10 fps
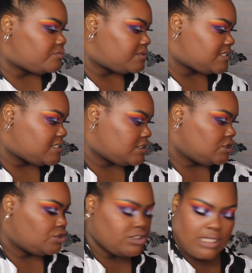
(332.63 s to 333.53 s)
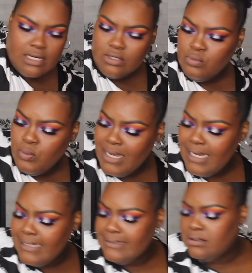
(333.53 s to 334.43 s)
It's all out of the
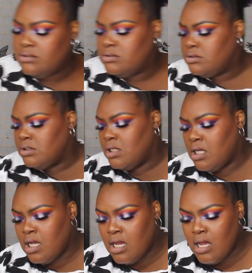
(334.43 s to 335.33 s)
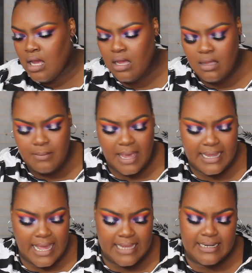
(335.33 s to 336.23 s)
way um, I
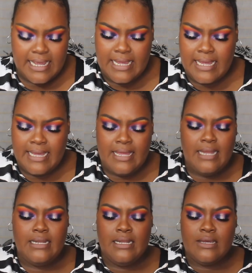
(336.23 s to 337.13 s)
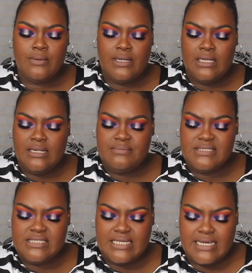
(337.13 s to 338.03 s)
got a liquid
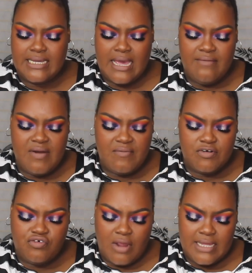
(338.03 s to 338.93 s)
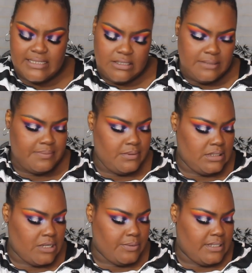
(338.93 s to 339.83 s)
lipstick. I've never tried their lip
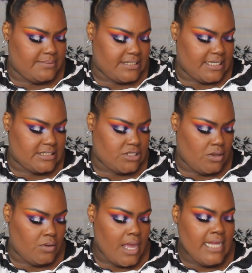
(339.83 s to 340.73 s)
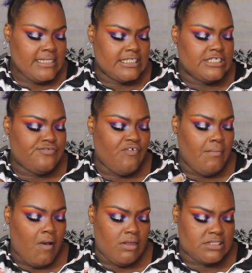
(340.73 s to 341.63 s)
liquid lipstick. So this is
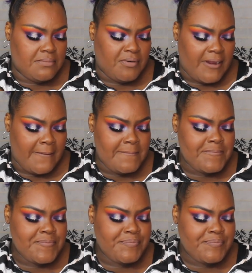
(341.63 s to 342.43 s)
from Ulta Brand.